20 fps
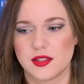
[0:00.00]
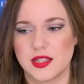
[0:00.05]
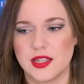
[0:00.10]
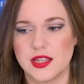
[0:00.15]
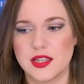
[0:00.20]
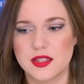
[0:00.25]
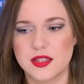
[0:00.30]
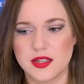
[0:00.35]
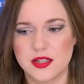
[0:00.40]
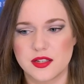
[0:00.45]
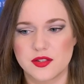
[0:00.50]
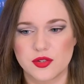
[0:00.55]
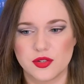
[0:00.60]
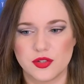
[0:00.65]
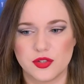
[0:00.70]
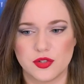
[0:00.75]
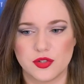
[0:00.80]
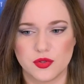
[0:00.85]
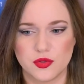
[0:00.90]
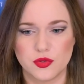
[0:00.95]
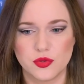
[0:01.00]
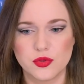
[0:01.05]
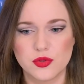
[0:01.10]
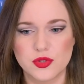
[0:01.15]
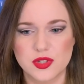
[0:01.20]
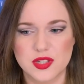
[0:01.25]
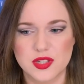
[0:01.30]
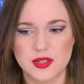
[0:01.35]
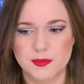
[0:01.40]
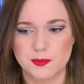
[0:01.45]
easy to
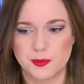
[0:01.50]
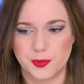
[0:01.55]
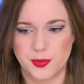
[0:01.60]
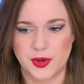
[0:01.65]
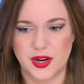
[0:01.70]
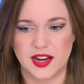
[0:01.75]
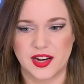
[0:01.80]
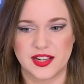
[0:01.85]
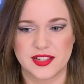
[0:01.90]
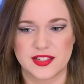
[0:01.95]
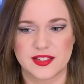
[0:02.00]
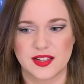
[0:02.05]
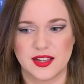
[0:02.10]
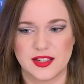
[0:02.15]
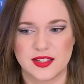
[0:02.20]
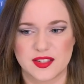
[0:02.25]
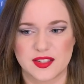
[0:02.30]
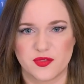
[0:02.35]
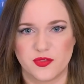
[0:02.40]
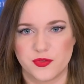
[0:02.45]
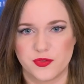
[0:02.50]
use, but it's